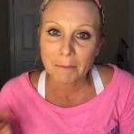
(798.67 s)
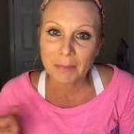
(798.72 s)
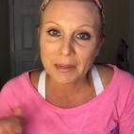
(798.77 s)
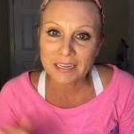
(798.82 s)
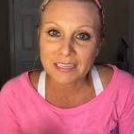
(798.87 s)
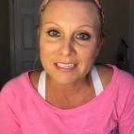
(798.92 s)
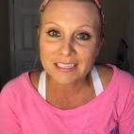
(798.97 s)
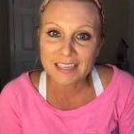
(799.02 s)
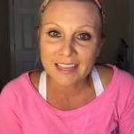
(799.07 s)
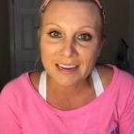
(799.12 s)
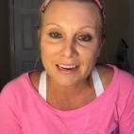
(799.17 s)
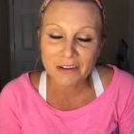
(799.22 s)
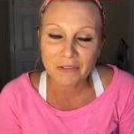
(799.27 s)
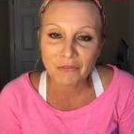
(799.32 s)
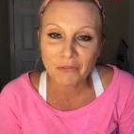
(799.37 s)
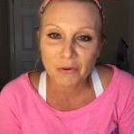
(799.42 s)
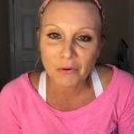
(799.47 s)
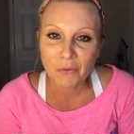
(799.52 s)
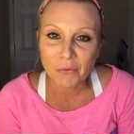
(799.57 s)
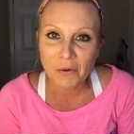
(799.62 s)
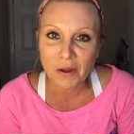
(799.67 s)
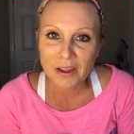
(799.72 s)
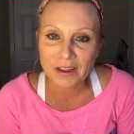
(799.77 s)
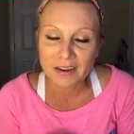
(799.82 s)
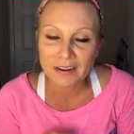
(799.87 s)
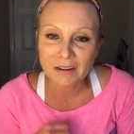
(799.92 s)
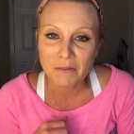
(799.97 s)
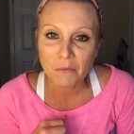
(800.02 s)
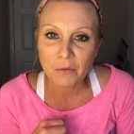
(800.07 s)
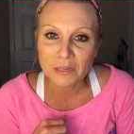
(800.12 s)
baseline for
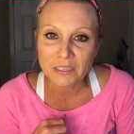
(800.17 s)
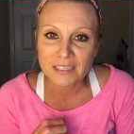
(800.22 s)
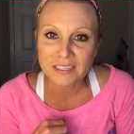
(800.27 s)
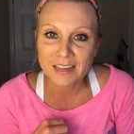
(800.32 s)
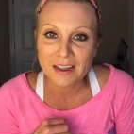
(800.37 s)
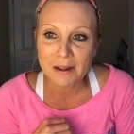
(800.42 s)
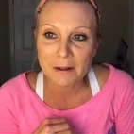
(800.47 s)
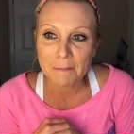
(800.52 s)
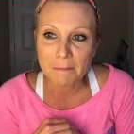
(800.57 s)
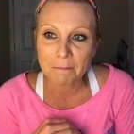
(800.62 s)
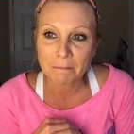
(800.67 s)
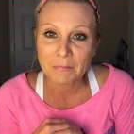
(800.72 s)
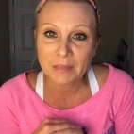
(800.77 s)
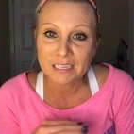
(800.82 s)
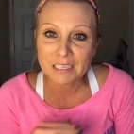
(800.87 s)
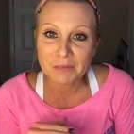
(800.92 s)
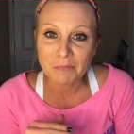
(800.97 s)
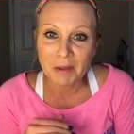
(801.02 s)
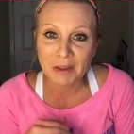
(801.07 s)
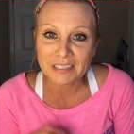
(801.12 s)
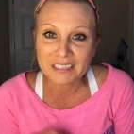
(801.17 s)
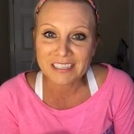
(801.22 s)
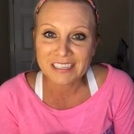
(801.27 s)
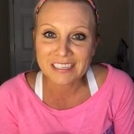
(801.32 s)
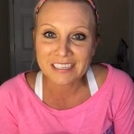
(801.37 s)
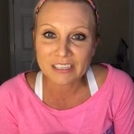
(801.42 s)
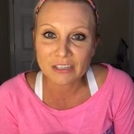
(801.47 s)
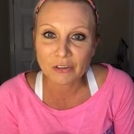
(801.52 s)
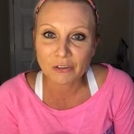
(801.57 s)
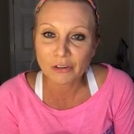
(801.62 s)
what was um,
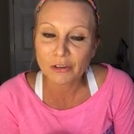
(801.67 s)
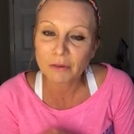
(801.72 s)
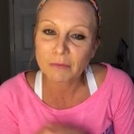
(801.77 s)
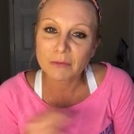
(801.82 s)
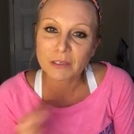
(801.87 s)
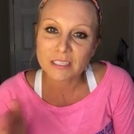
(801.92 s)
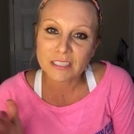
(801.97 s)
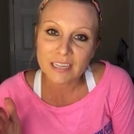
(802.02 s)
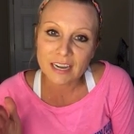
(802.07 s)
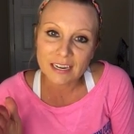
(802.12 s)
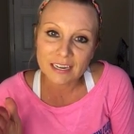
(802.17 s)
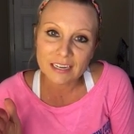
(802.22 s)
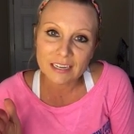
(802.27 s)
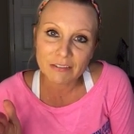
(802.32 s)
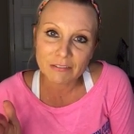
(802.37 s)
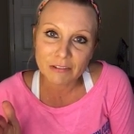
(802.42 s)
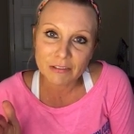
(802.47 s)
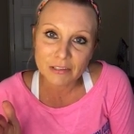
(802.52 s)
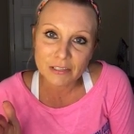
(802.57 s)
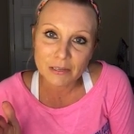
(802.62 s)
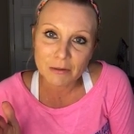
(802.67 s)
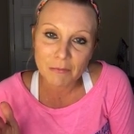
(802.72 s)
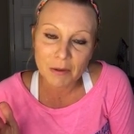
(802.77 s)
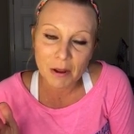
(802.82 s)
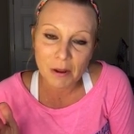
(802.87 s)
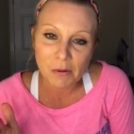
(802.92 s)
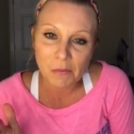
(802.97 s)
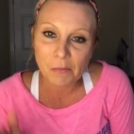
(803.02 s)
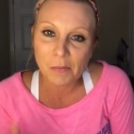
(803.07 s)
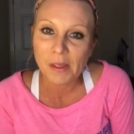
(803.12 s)
expected in the group, just kind of give you some
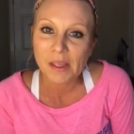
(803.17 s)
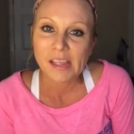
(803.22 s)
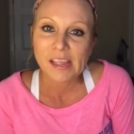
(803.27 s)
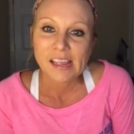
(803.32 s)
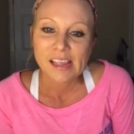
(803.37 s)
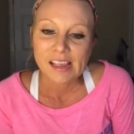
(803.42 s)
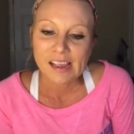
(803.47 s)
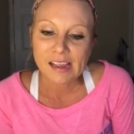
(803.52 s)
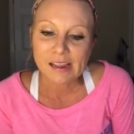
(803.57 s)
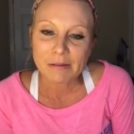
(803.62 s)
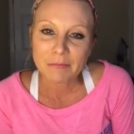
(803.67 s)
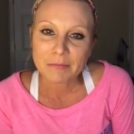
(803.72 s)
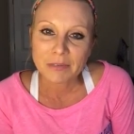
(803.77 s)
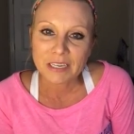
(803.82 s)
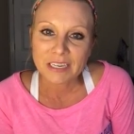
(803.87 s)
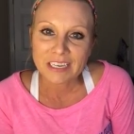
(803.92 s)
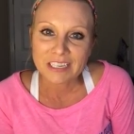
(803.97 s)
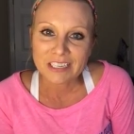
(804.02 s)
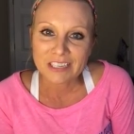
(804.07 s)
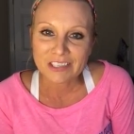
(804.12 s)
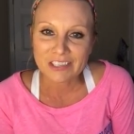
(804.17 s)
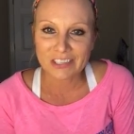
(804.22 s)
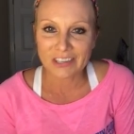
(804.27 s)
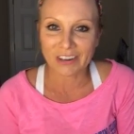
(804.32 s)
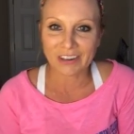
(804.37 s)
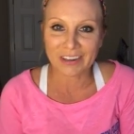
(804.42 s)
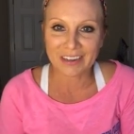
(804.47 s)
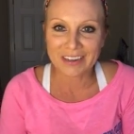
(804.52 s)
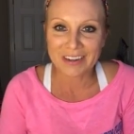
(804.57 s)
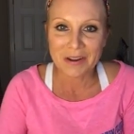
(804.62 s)
help um, to get you
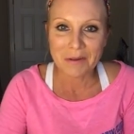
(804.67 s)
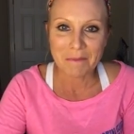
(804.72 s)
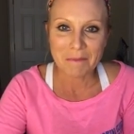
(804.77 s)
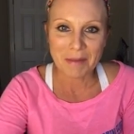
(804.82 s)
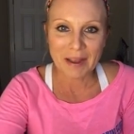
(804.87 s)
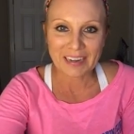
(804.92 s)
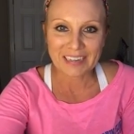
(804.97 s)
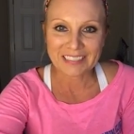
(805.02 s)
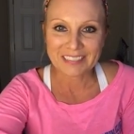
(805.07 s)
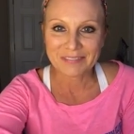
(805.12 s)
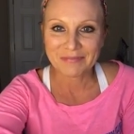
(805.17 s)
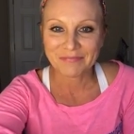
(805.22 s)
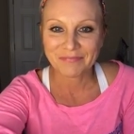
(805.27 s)
started. Bye.